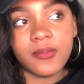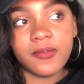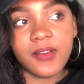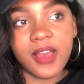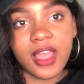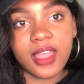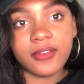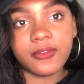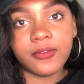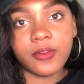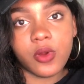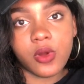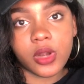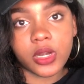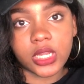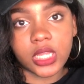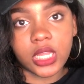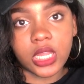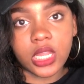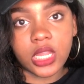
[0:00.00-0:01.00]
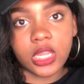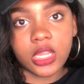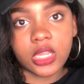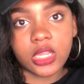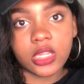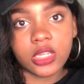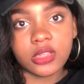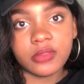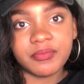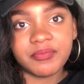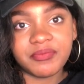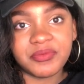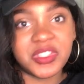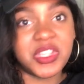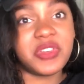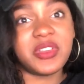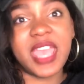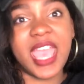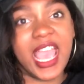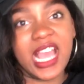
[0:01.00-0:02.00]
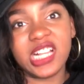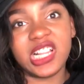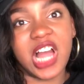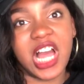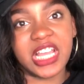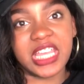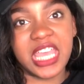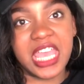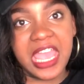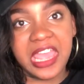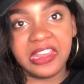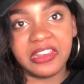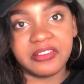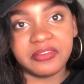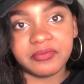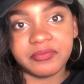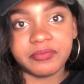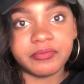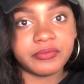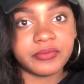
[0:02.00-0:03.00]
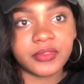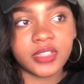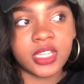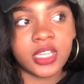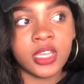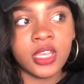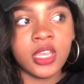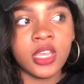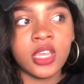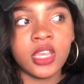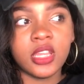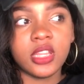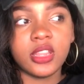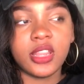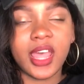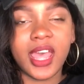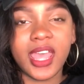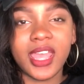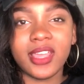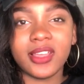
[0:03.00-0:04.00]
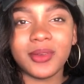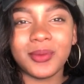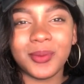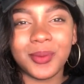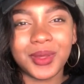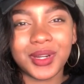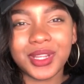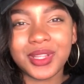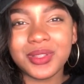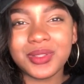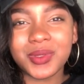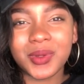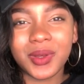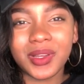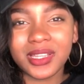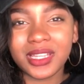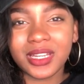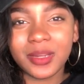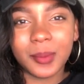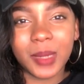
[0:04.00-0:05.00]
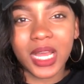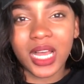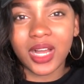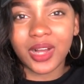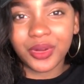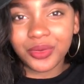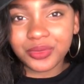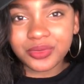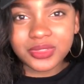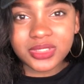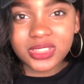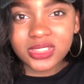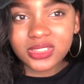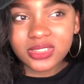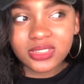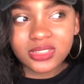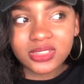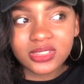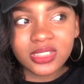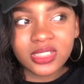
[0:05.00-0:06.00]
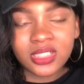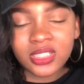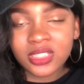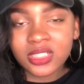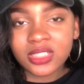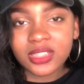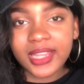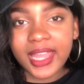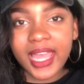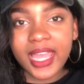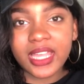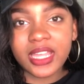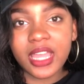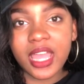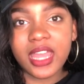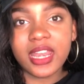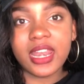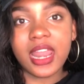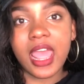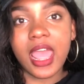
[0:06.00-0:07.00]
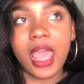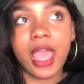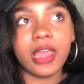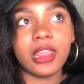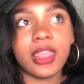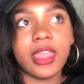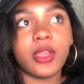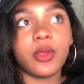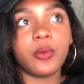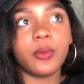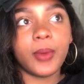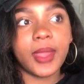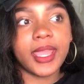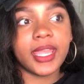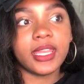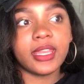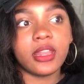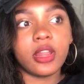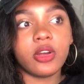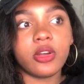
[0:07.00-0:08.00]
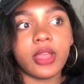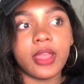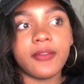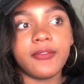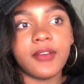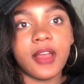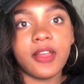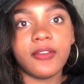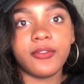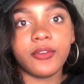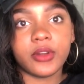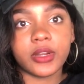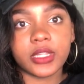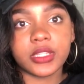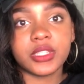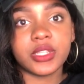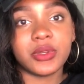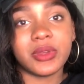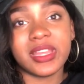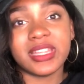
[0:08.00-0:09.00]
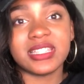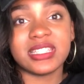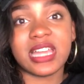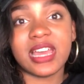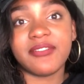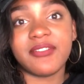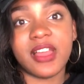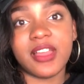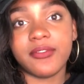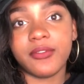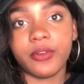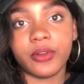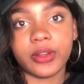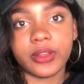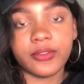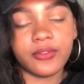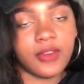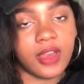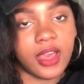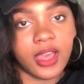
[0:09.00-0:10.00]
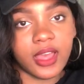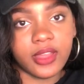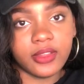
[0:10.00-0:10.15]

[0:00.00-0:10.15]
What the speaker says: 5:40. You can't clock in. Like, what are you talking about? Like, and I, like, waited, okay, 5:42. It's not 5:45.